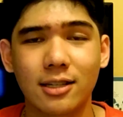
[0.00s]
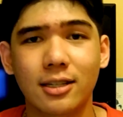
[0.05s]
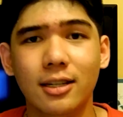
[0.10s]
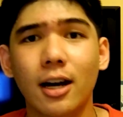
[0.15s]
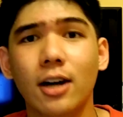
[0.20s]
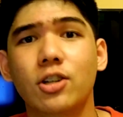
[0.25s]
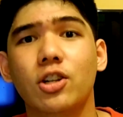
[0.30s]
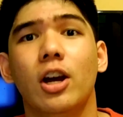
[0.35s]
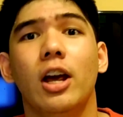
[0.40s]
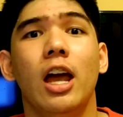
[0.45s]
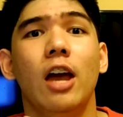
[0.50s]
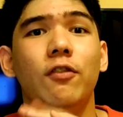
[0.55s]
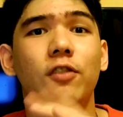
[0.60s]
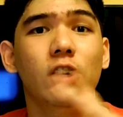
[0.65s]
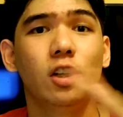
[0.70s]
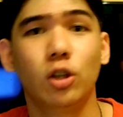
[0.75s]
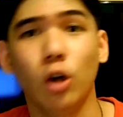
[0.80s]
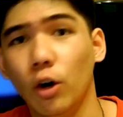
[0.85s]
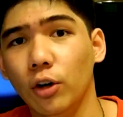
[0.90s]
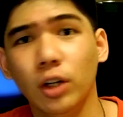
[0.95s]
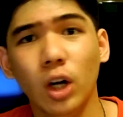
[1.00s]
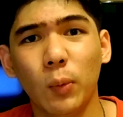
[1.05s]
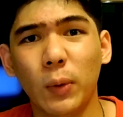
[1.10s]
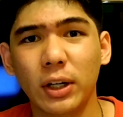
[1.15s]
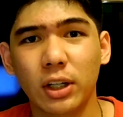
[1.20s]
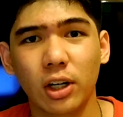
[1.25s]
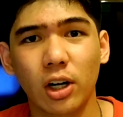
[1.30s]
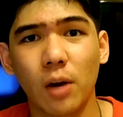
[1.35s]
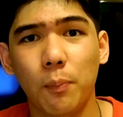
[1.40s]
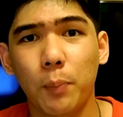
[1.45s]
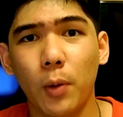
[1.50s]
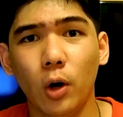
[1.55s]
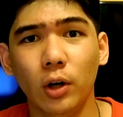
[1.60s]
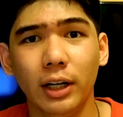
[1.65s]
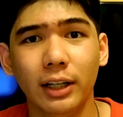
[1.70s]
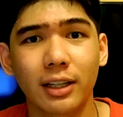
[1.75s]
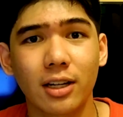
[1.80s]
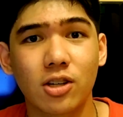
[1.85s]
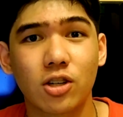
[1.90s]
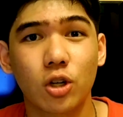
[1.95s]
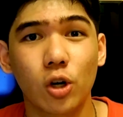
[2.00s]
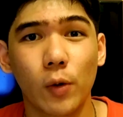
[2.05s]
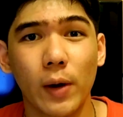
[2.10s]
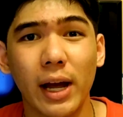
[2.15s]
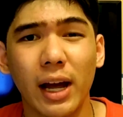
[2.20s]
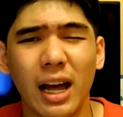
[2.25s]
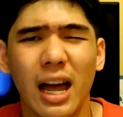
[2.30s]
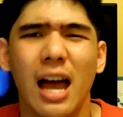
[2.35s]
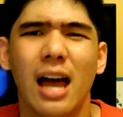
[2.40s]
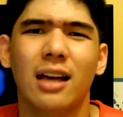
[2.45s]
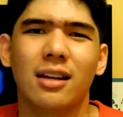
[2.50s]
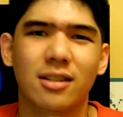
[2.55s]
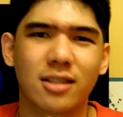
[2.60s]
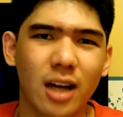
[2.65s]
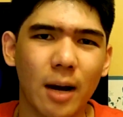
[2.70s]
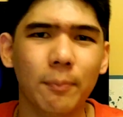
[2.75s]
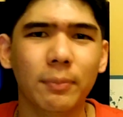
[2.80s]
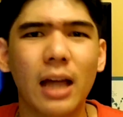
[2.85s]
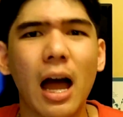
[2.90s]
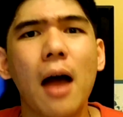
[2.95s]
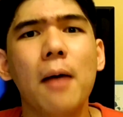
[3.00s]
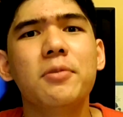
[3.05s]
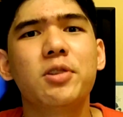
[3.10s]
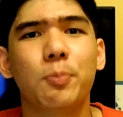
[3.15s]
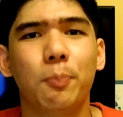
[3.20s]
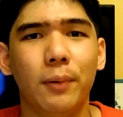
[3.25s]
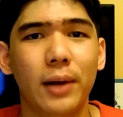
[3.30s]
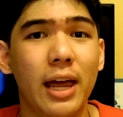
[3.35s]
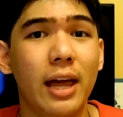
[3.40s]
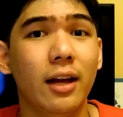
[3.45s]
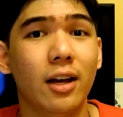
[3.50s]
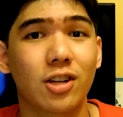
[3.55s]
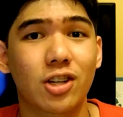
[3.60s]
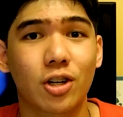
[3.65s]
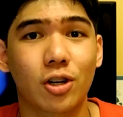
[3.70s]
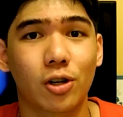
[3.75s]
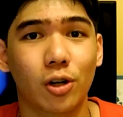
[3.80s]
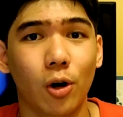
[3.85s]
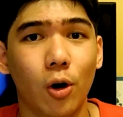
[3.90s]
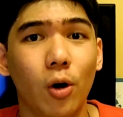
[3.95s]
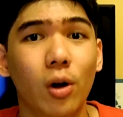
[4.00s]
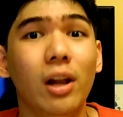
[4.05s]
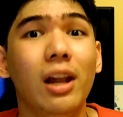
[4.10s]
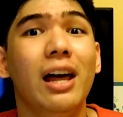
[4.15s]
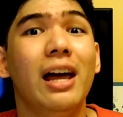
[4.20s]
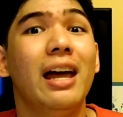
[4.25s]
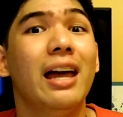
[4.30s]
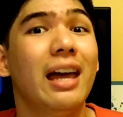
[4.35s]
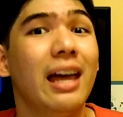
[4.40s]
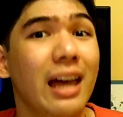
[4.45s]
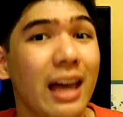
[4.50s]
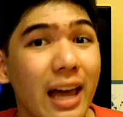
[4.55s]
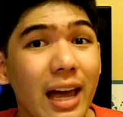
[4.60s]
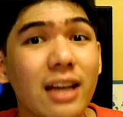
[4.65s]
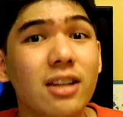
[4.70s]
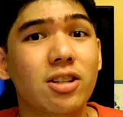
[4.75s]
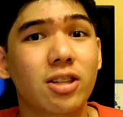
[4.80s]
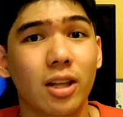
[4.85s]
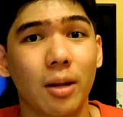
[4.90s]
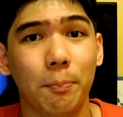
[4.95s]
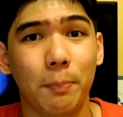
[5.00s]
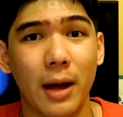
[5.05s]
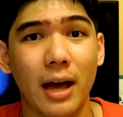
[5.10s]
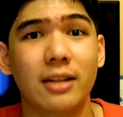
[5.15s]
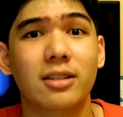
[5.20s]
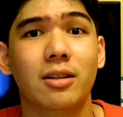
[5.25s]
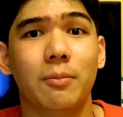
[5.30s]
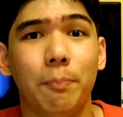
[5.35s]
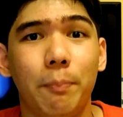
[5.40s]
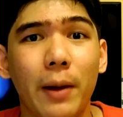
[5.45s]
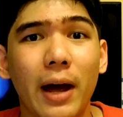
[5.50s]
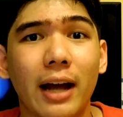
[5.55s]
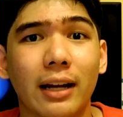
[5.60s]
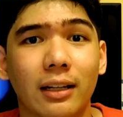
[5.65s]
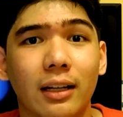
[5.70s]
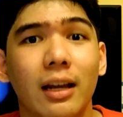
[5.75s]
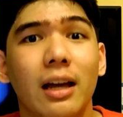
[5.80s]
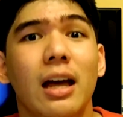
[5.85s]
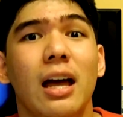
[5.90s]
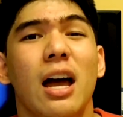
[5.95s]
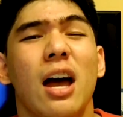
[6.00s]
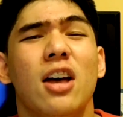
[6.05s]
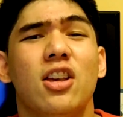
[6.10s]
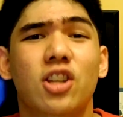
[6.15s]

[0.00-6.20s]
As such, if you don't know what your opponent is doing, sometimes playing a Scroll is the best bet.